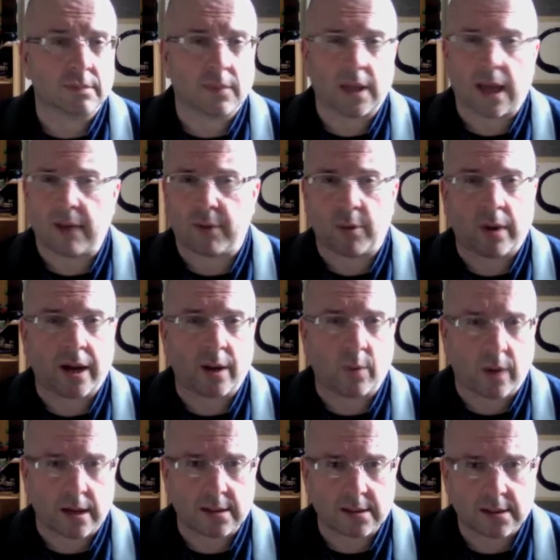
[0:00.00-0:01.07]
everywhere he
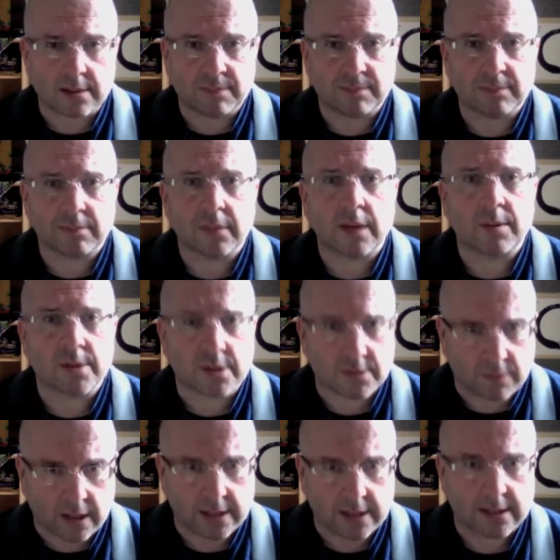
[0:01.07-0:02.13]
went, he was just
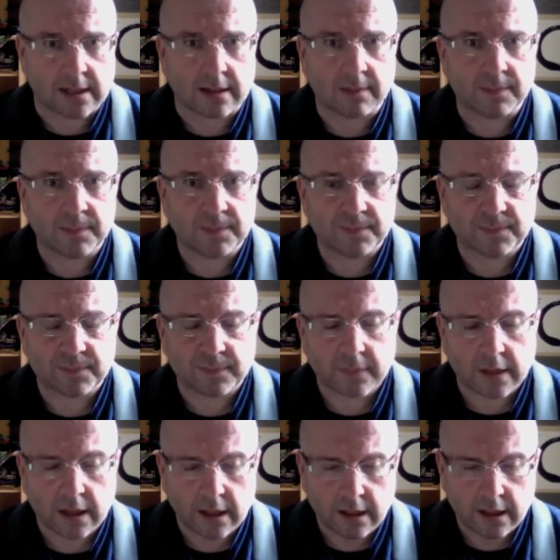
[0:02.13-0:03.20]
writing.
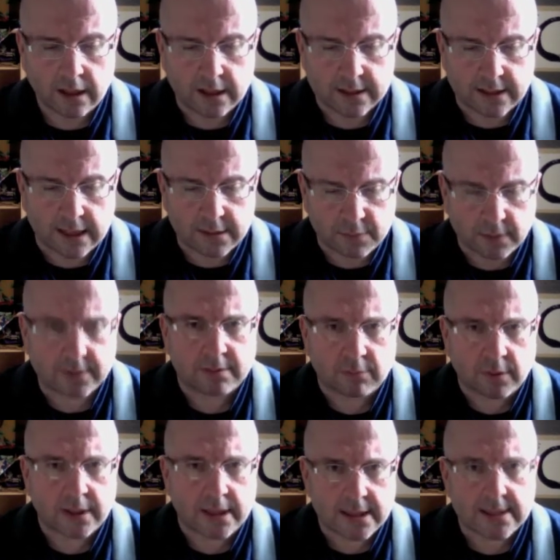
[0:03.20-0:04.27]
And that's
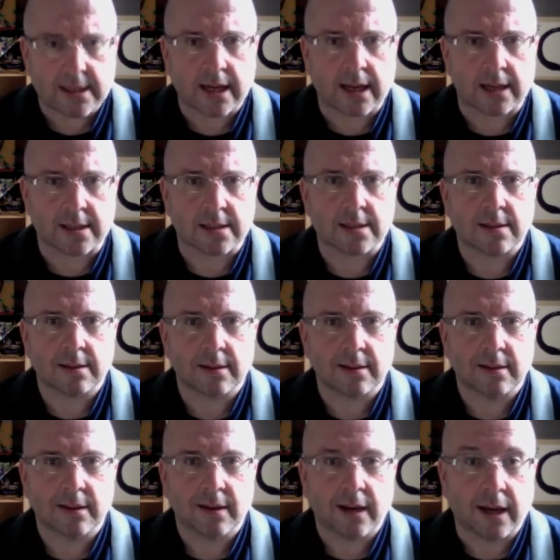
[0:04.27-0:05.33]
what he says.
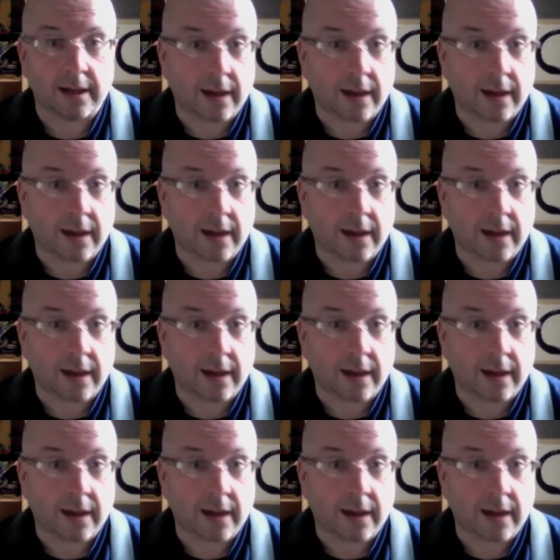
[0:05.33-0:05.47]
And